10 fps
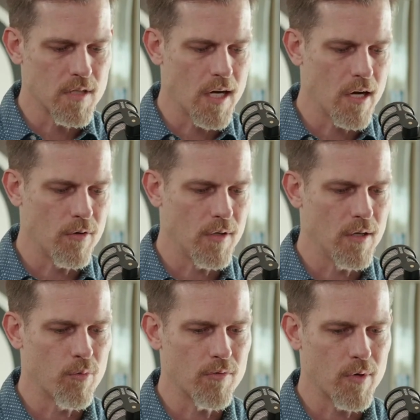there
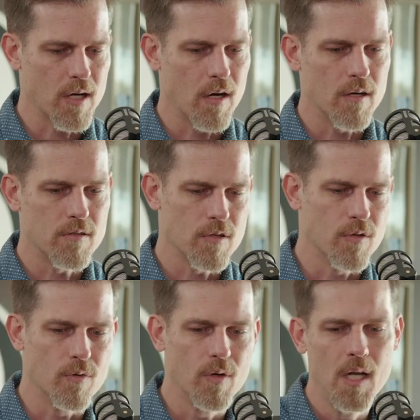with regard
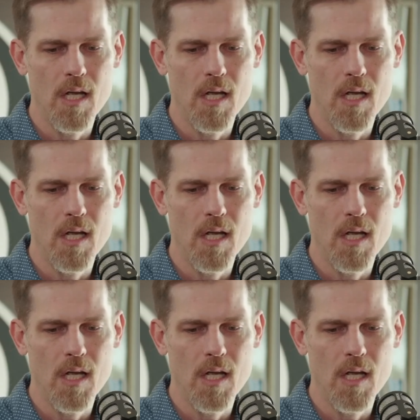to